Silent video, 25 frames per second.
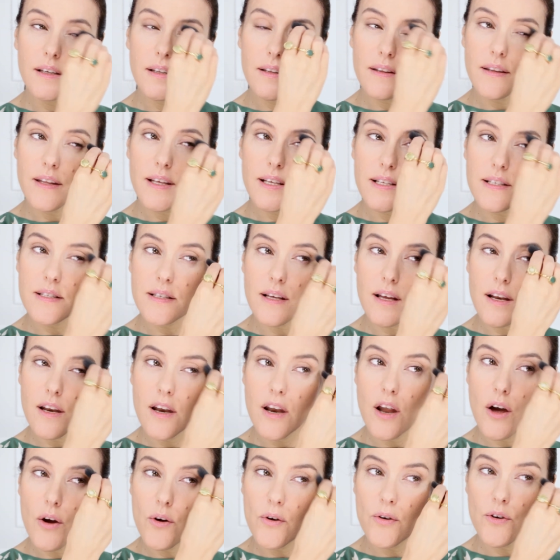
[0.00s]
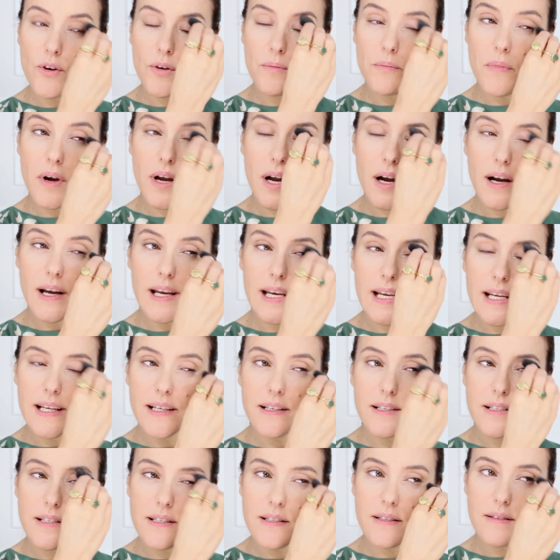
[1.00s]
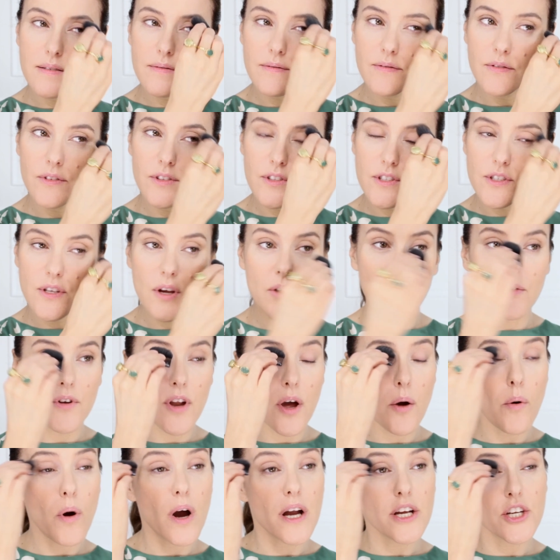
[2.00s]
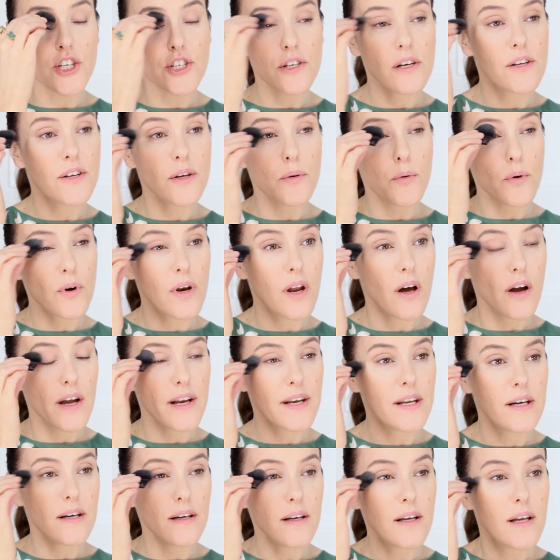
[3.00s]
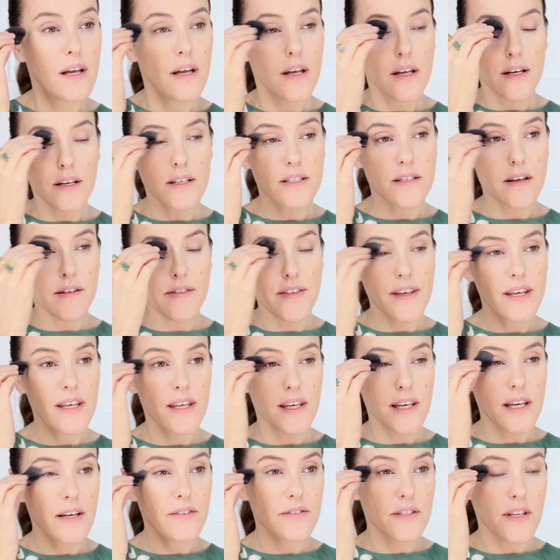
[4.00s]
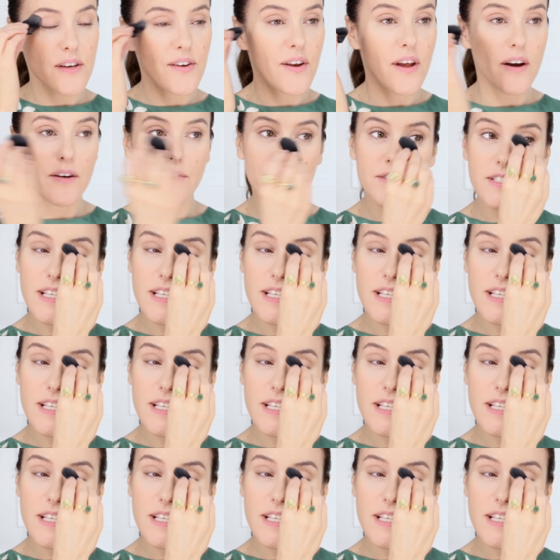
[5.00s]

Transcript: this alone on my eyelids. And so no eyeshadow or liner because I think it gives enough